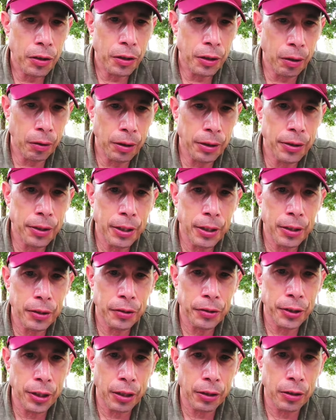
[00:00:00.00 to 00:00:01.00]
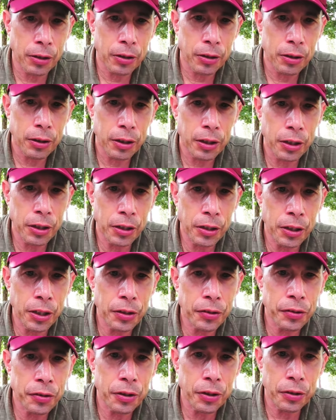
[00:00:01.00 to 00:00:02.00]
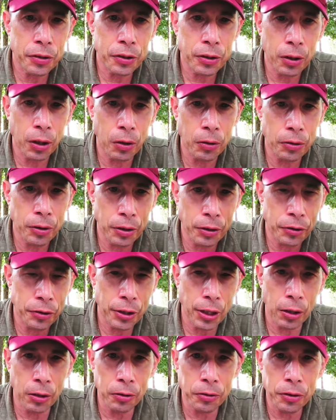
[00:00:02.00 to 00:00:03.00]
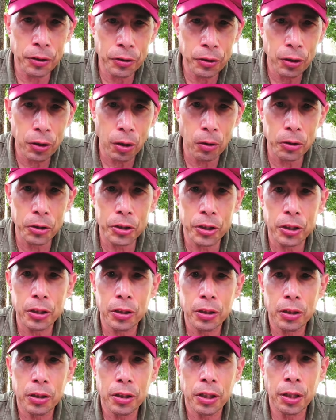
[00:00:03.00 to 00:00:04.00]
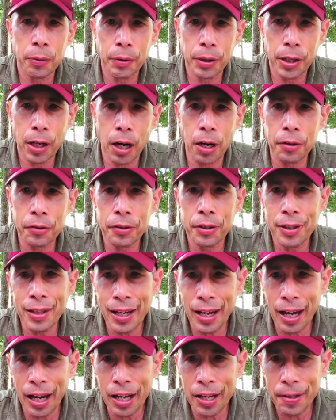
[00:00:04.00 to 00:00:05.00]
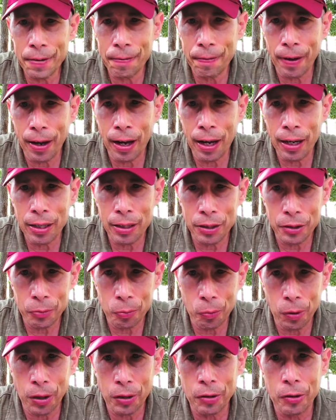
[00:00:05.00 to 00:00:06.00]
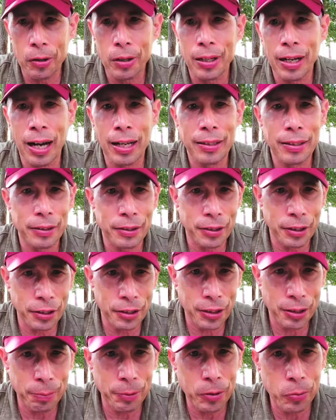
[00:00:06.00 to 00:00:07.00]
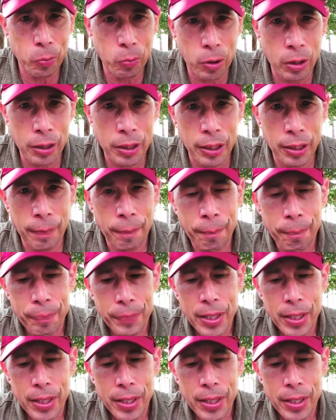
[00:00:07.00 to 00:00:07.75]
The only thing a seller needs to disclose in the seller's disclosure in regards to the HVAC is whether or not the system is working.